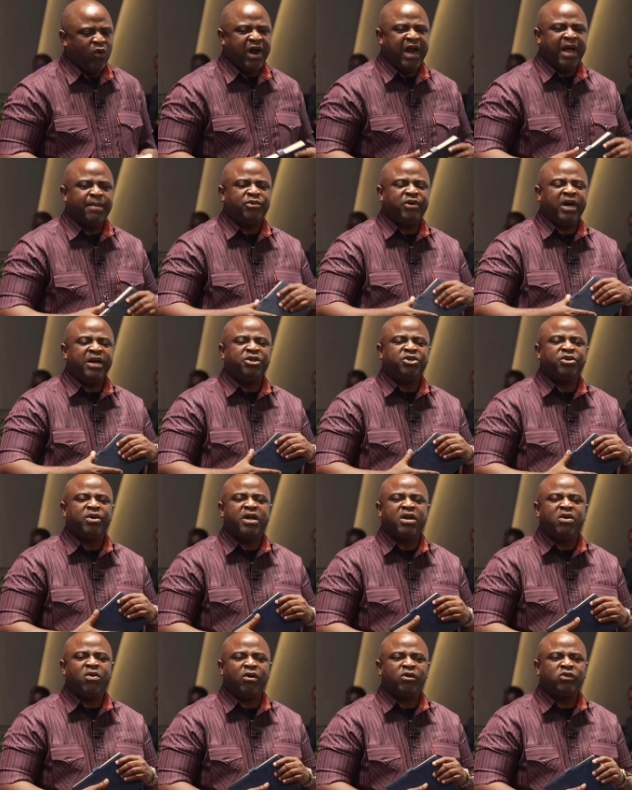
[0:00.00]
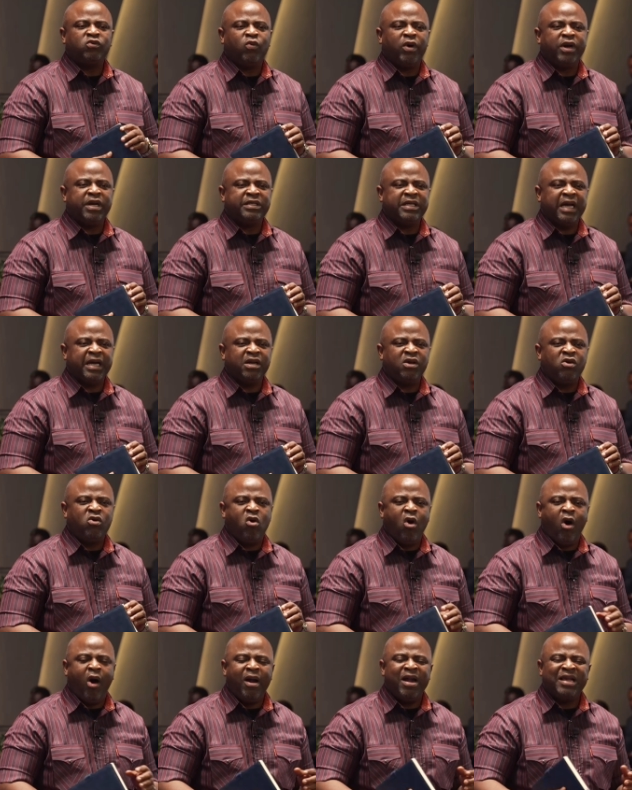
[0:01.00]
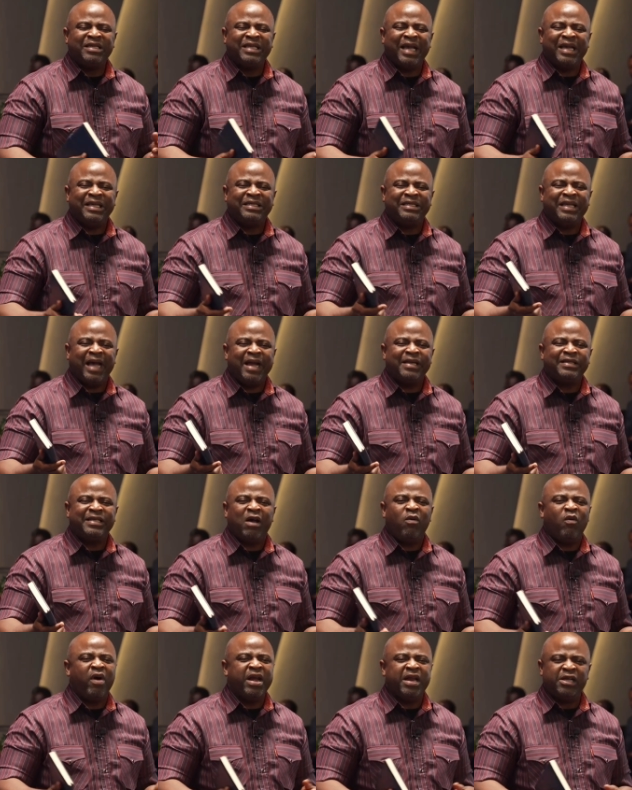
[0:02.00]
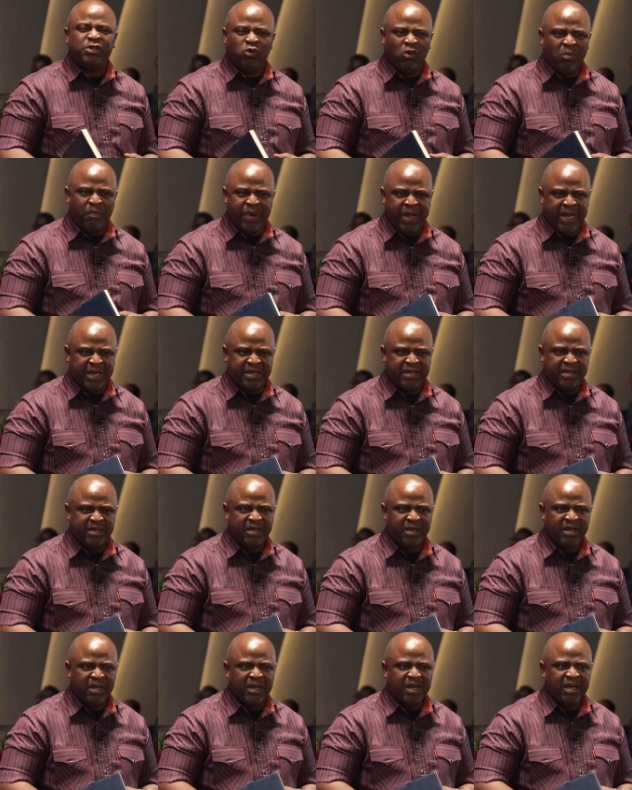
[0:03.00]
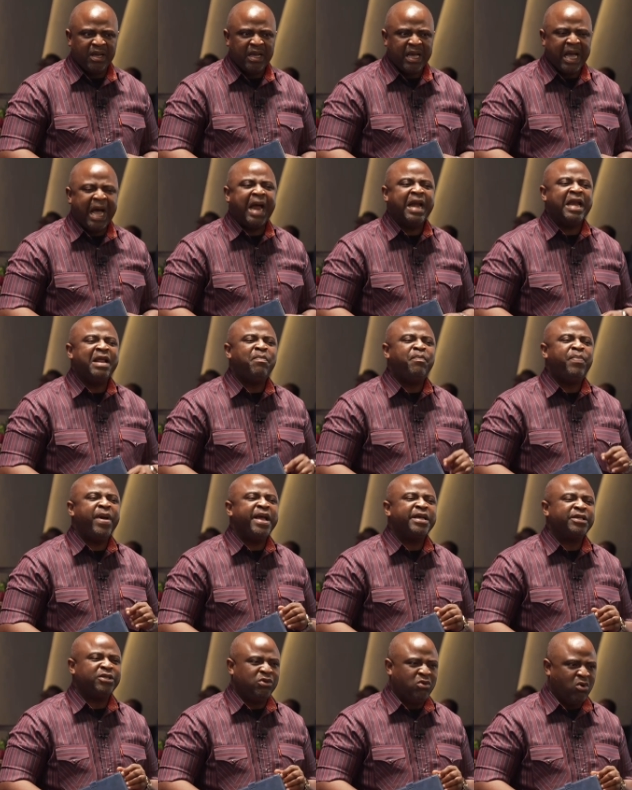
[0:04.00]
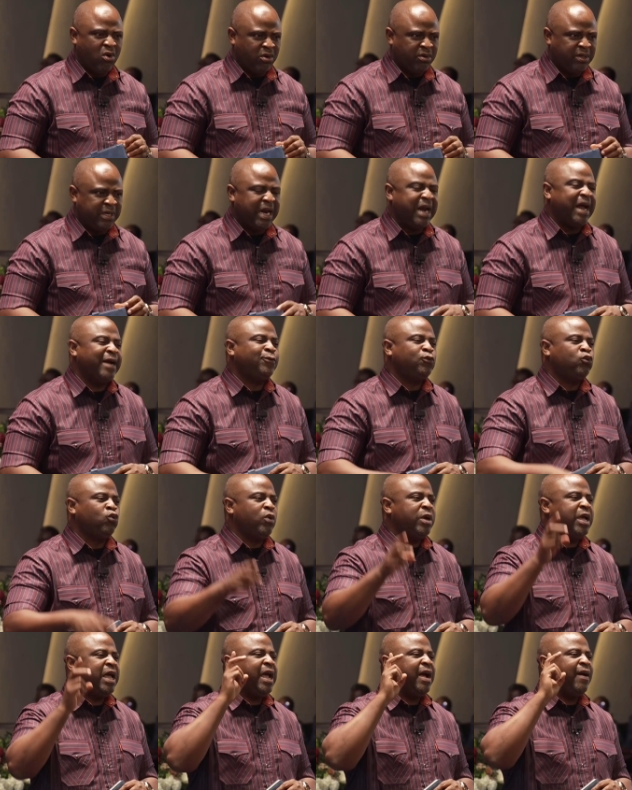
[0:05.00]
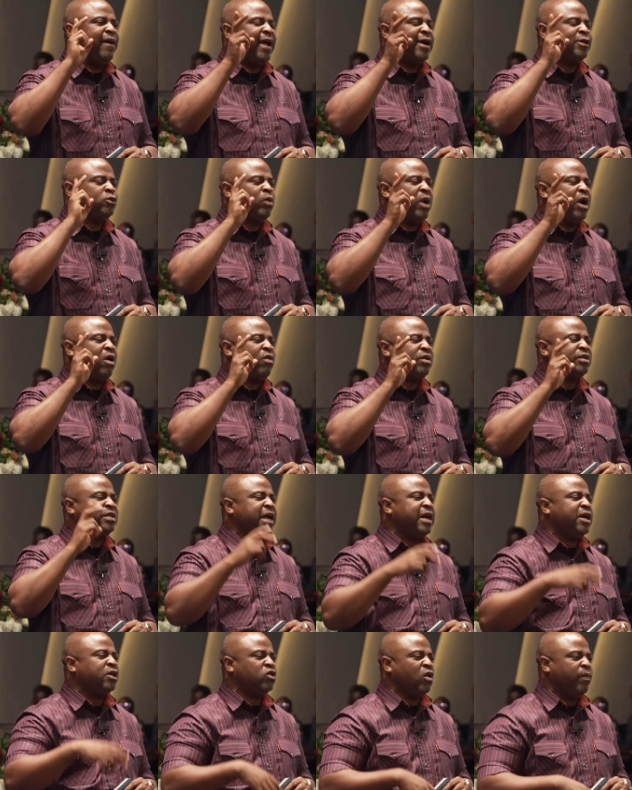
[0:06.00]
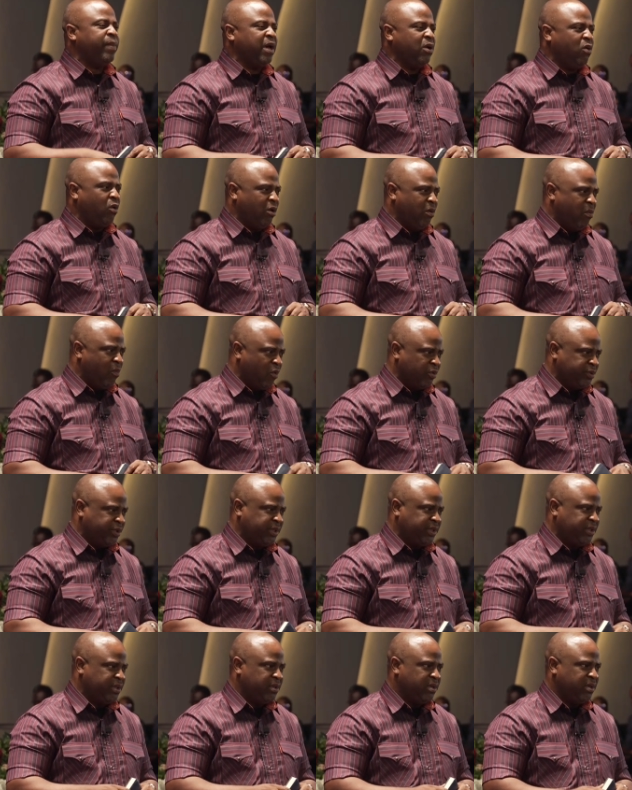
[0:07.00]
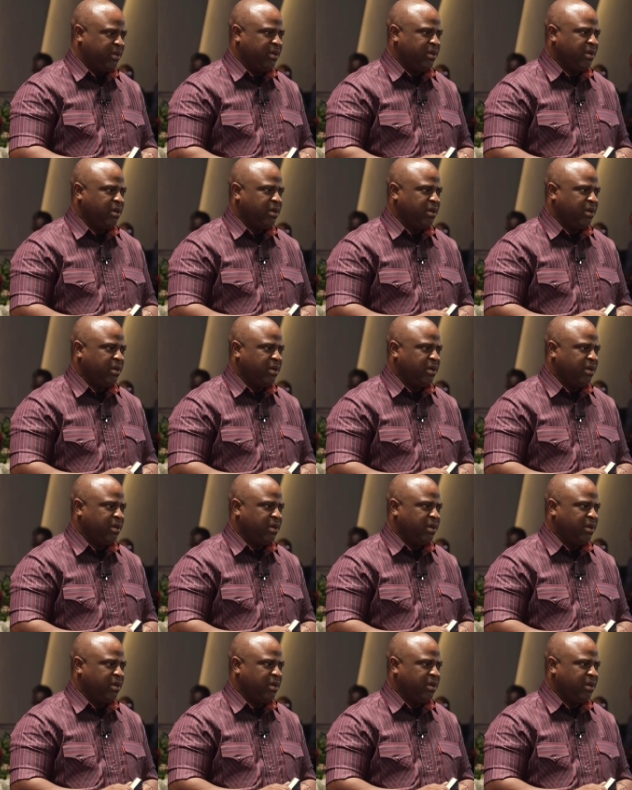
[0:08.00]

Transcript: What I'm trying to show you in God's word is that God is excited when he's obeyed and it pains God. There are two areas where Christians disobey God most.